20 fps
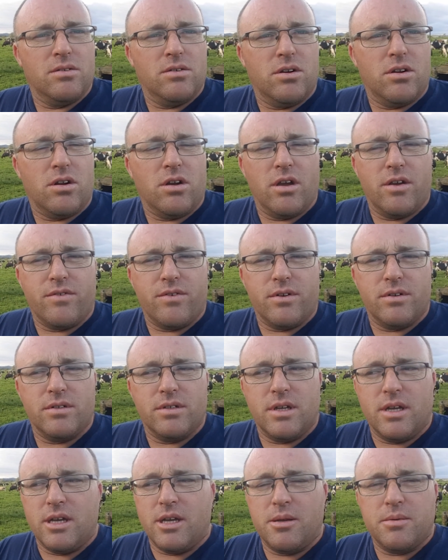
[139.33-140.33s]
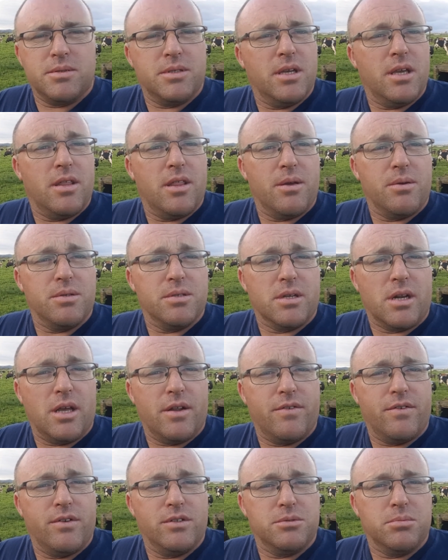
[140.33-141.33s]
Right, hi everyone. So yeah, that was
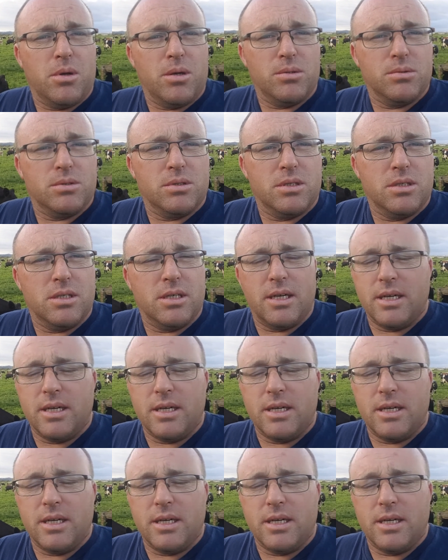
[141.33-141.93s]
Gladfield's malt.